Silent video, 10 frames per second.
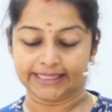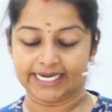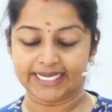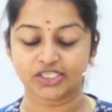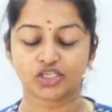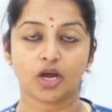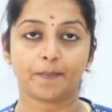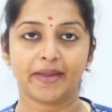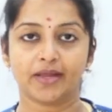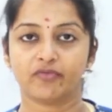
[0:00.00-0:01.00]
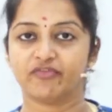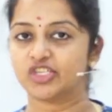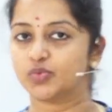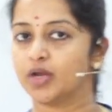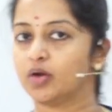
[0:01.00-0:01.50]
The next topic
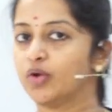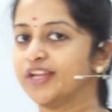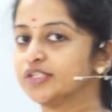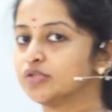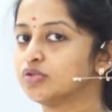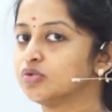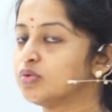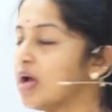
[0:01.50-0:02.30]
which we are going to do